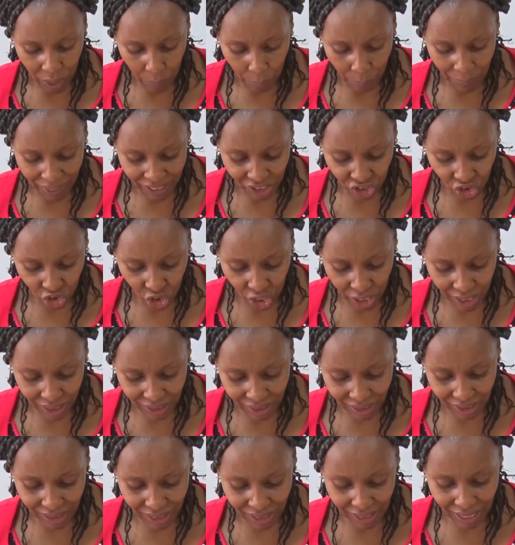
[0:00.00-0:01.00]

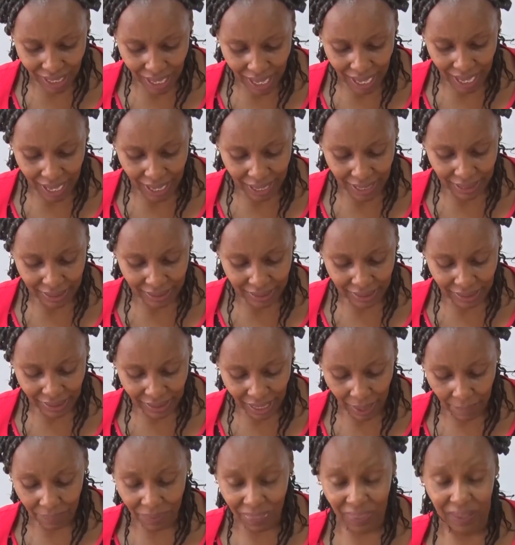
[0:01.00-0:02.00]
purchase
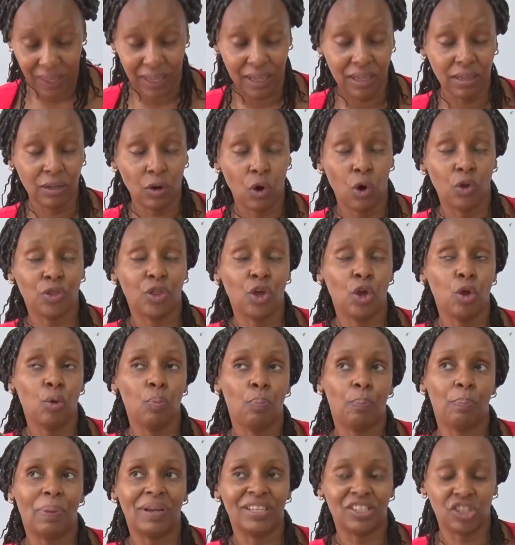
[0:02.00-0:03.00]
something, or they
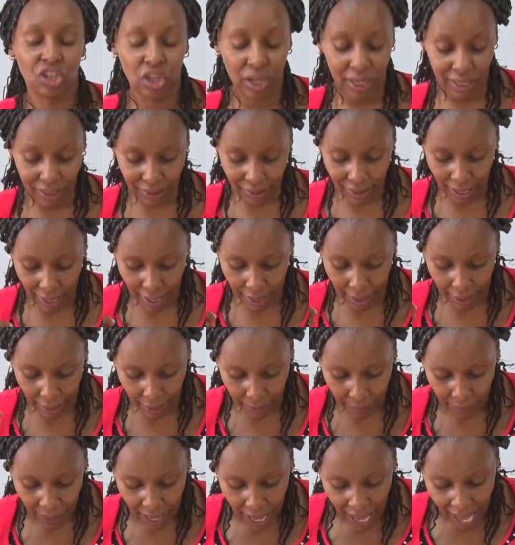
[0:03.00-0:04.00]
will purchase
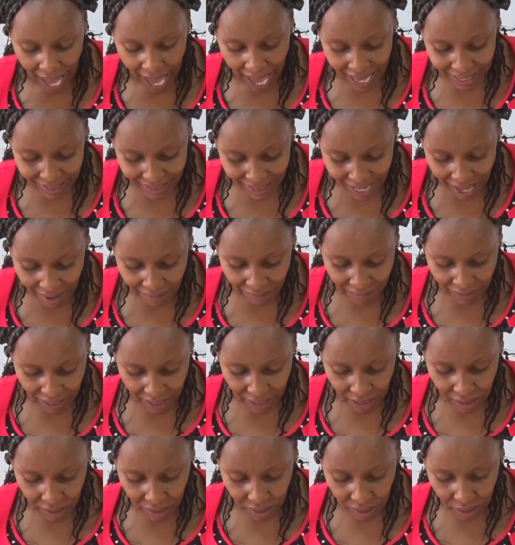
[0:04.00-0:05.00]
a
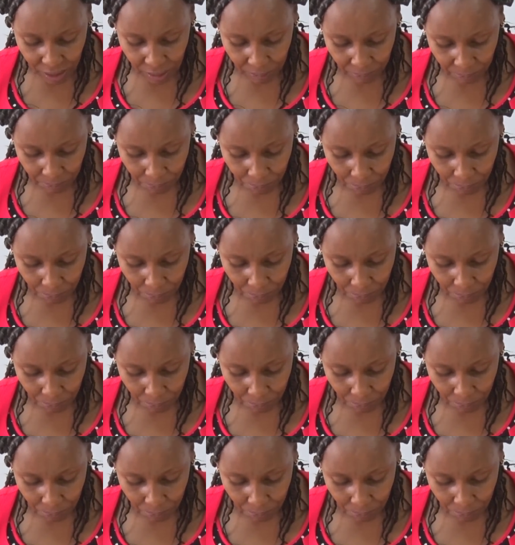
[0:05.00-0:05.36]
service,